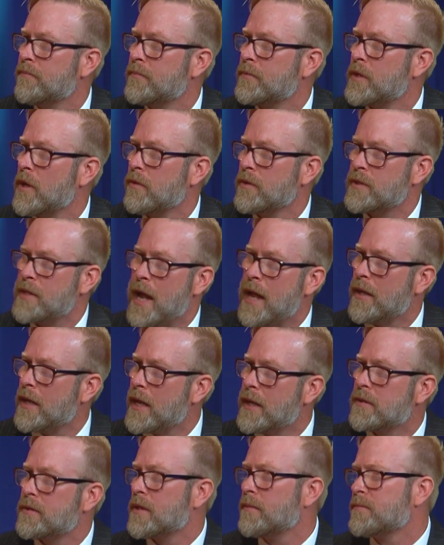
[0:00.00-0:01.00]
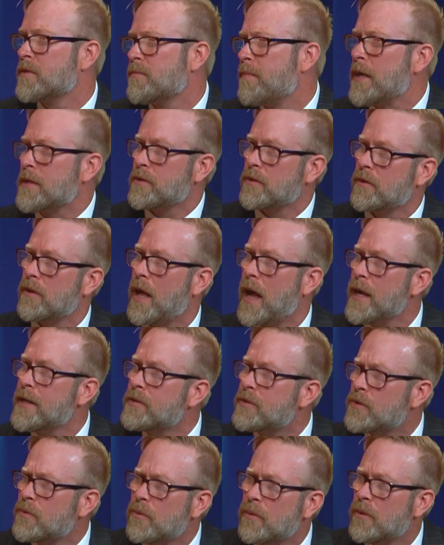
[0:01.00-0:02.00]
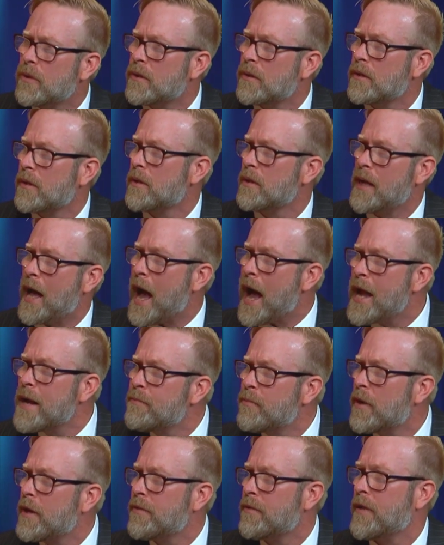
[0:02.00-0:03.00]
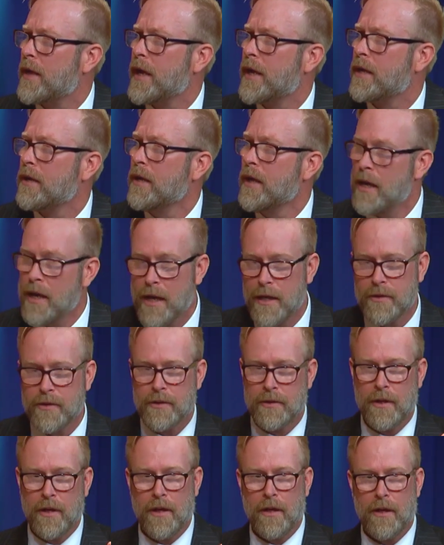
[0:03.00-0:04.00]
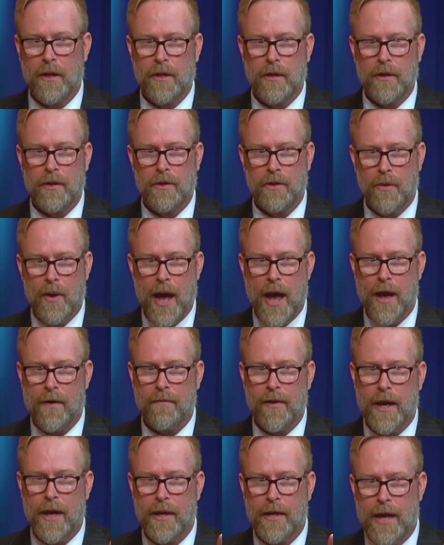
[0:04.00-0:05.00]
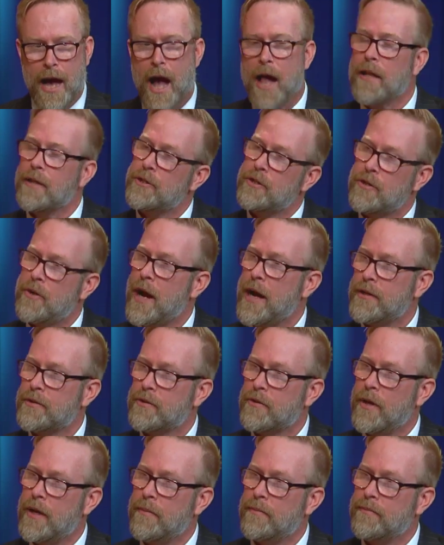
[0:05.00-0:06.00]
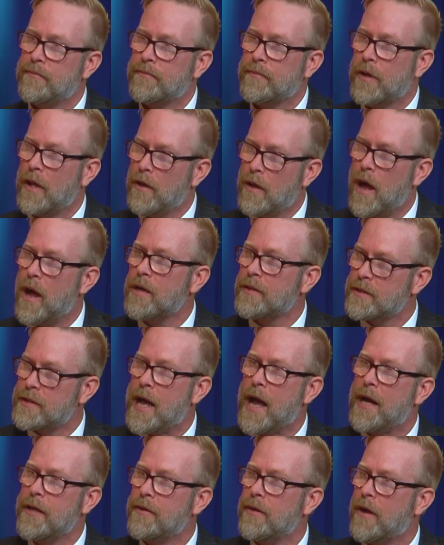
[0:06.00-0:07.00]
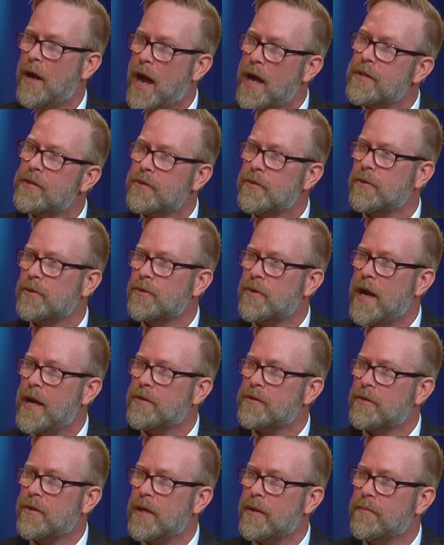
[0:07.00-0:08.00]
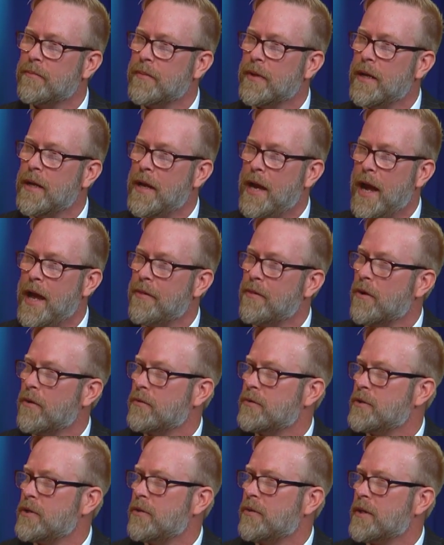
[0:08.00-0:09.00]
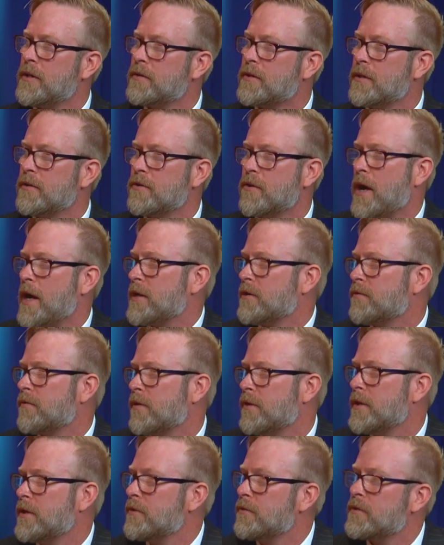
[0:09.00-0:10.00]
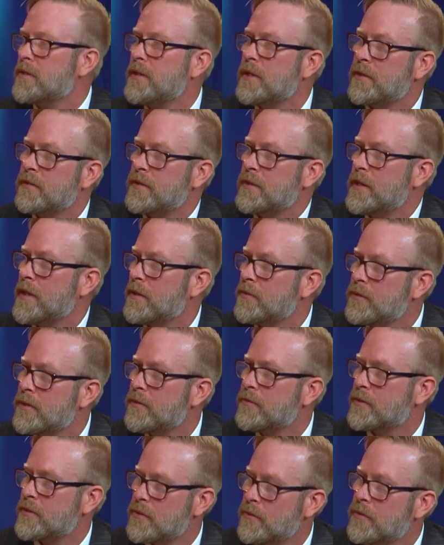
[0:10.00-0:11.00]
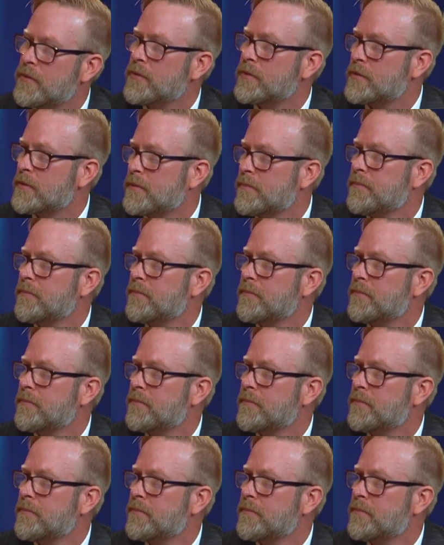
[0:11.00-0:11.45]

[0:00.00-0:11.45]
So it's not like some special high school hybrid thing. It's you have a college transcript alongside your high school transcript, and those units can transfer to UC and CSU schools.